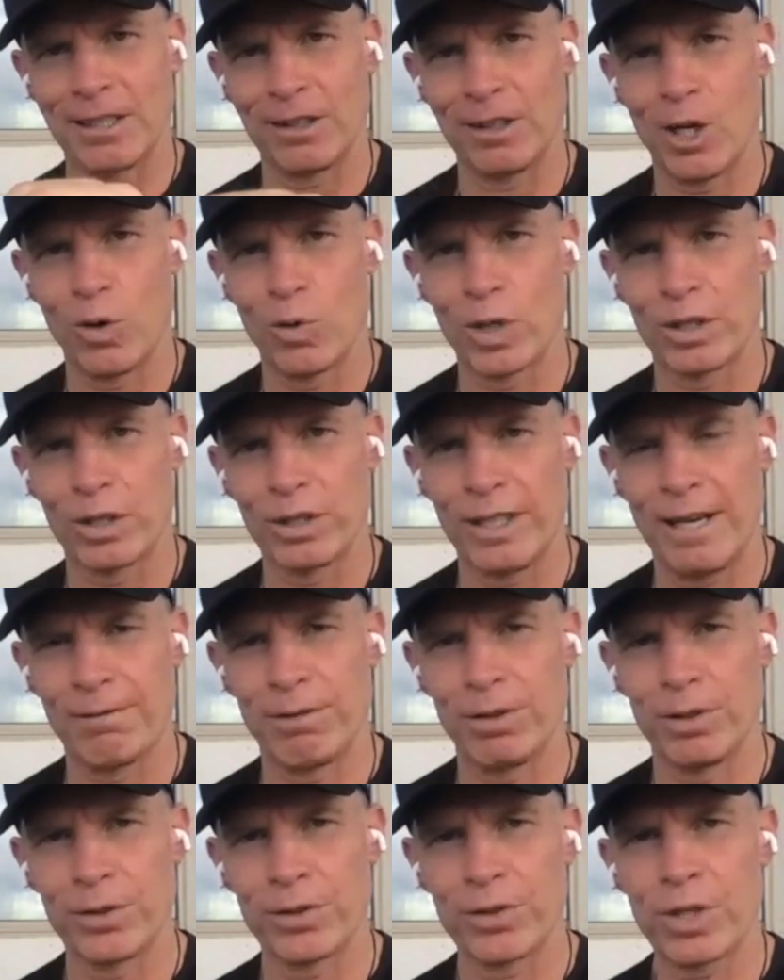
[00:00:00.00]
lower
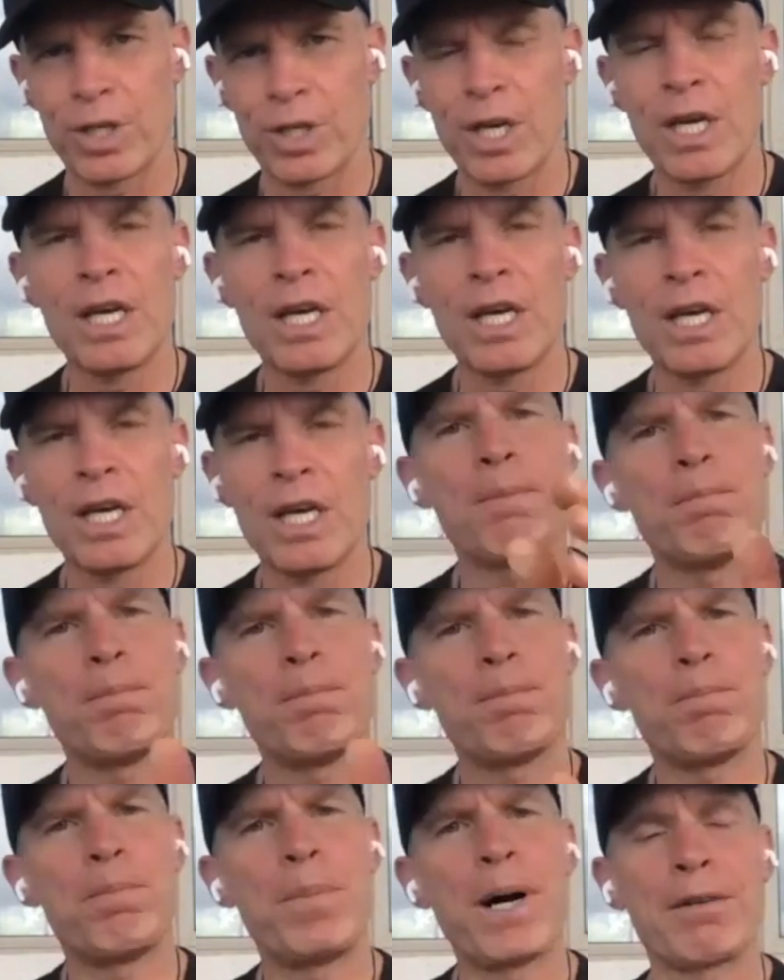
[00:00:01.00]
levels
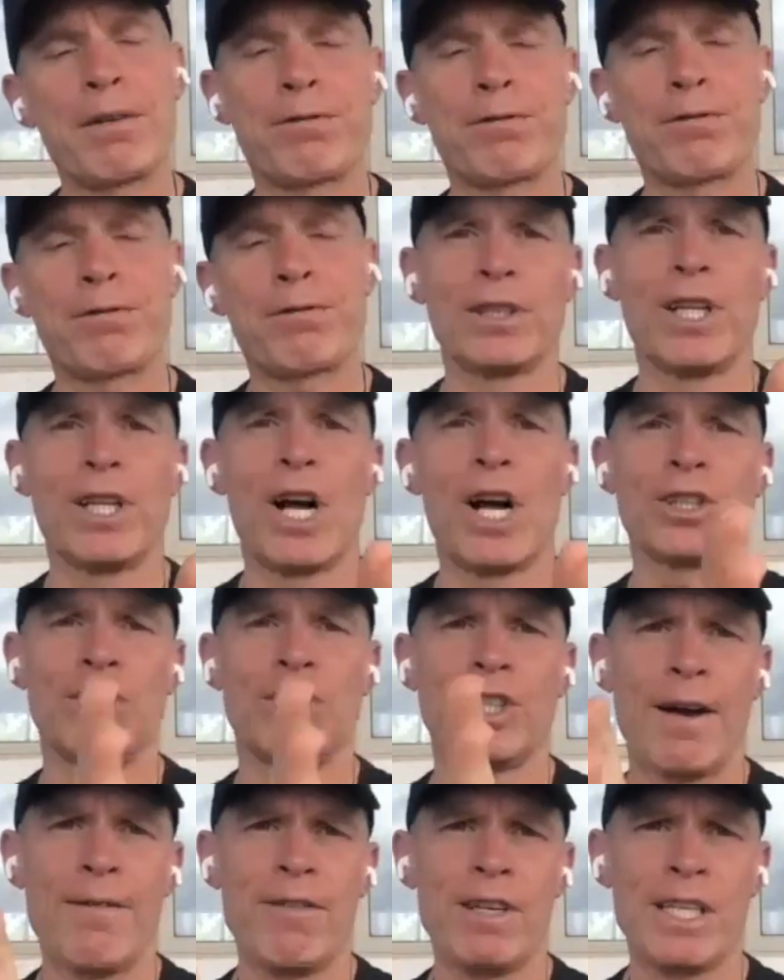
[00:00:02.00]
but from a
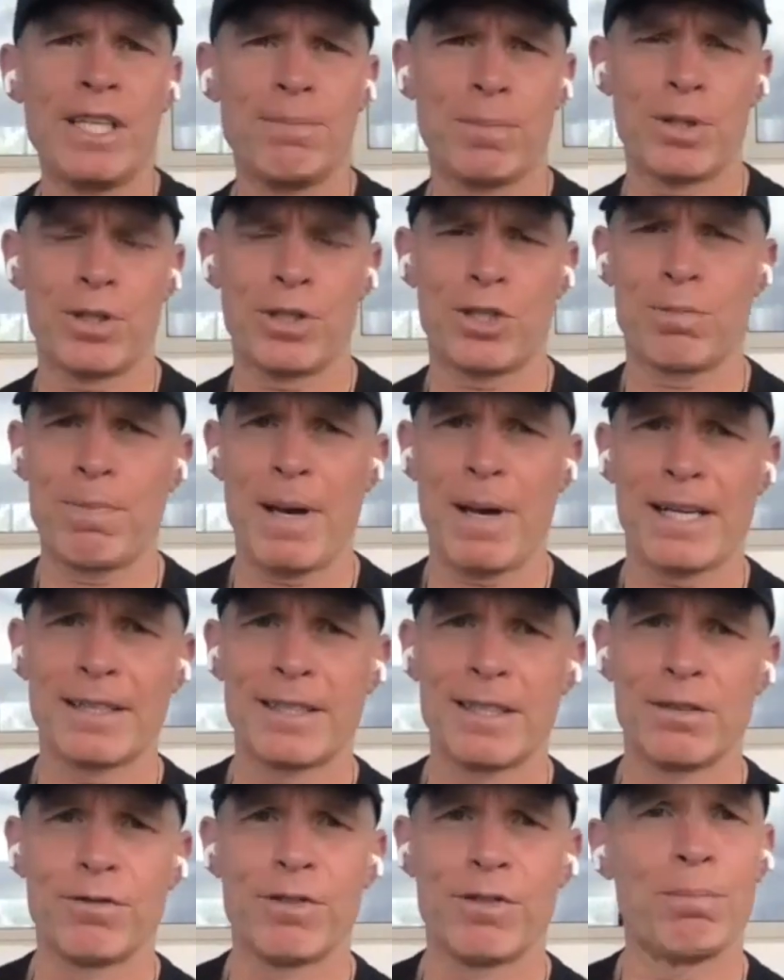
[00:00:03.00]
longevity
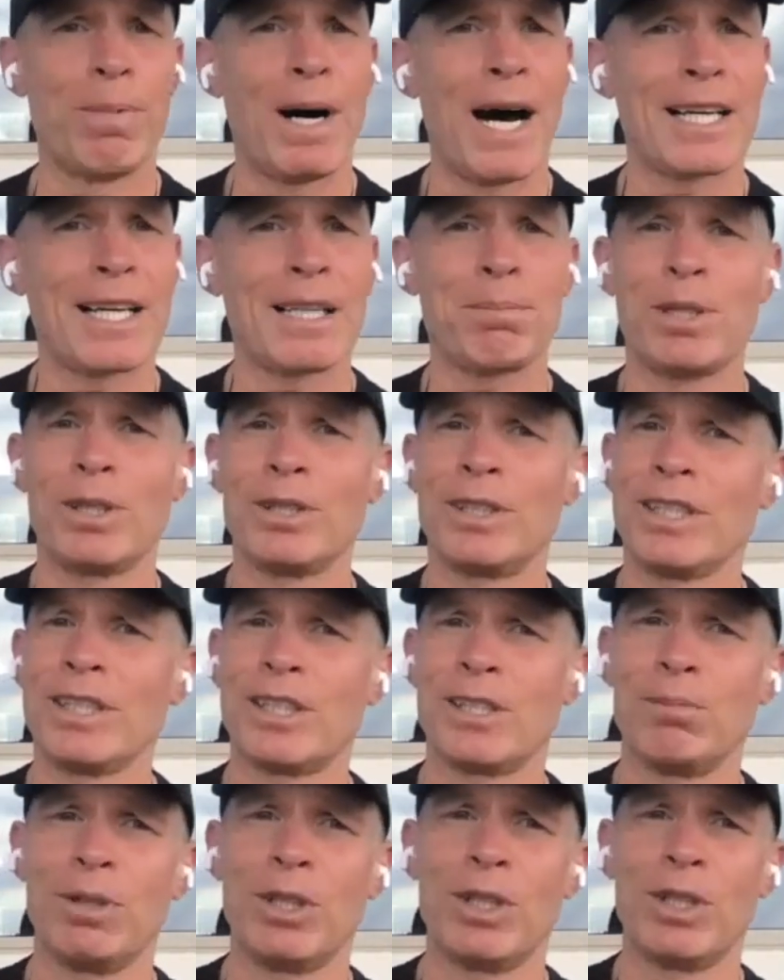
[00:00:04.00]
perspective, the bodybuilding
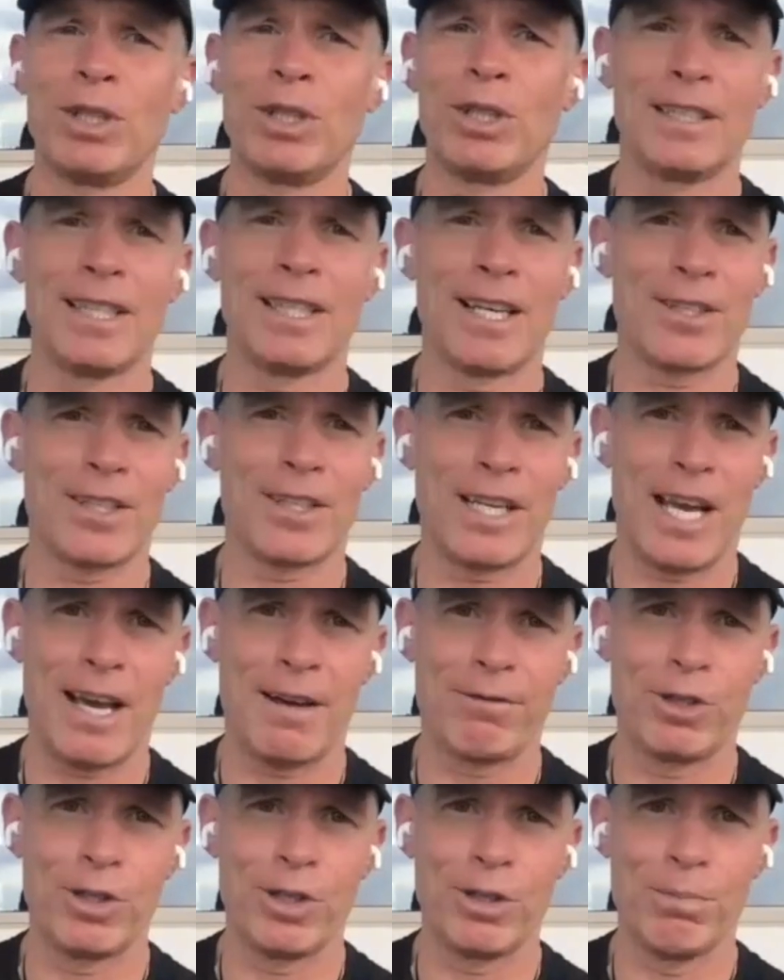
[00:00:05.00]
community doesn't
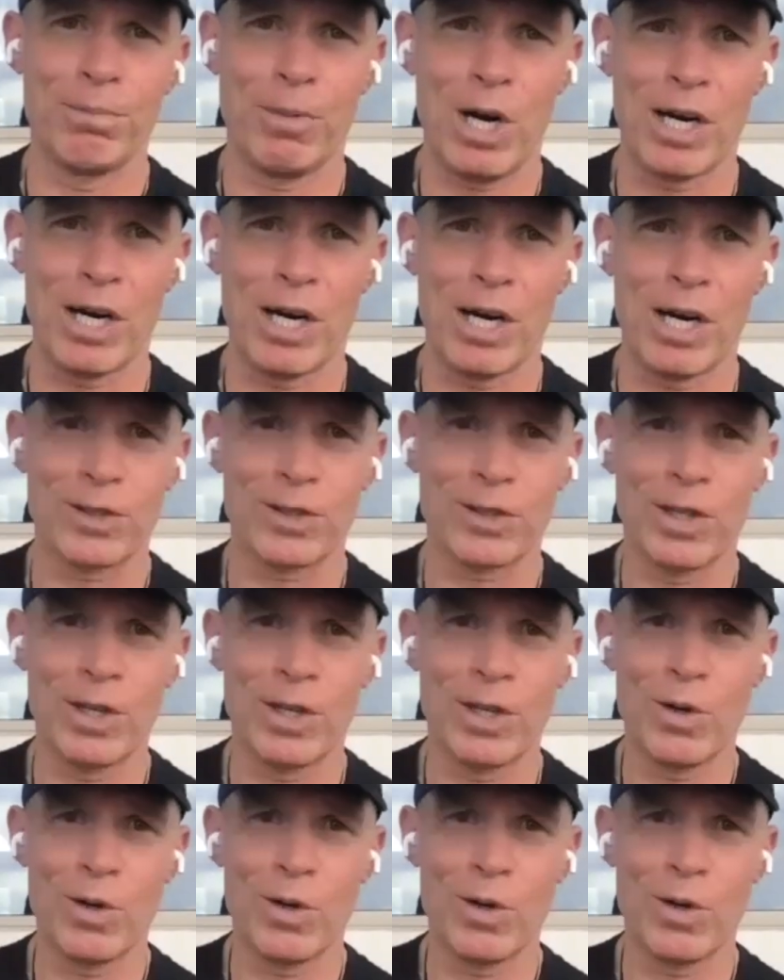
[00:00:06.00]
have good marks.